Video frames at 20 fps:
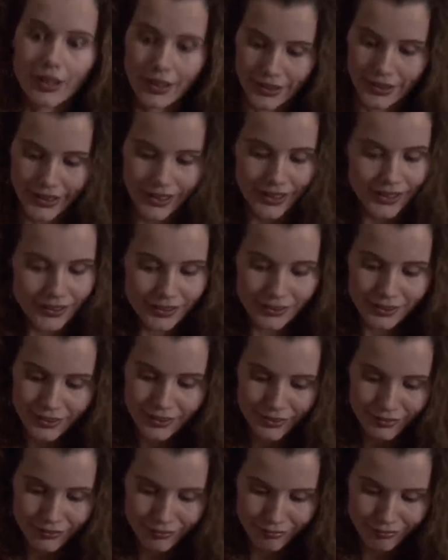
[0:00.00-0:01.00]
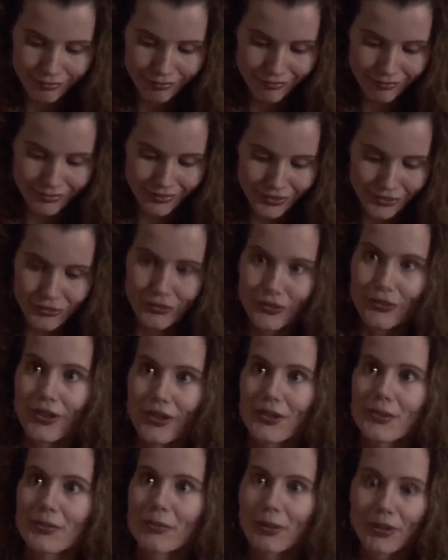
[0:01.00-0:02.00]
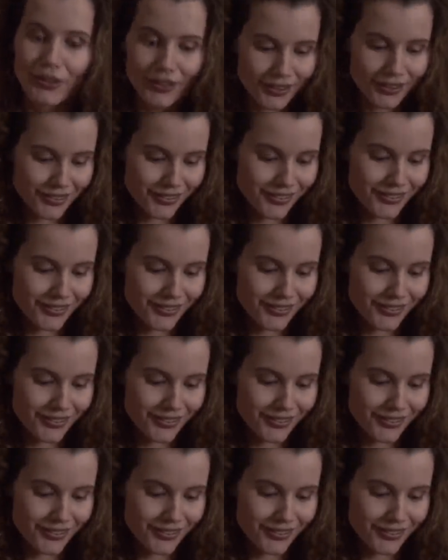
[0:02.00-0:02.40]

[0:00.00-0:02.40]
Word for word: for Geena Davis, came The Accidental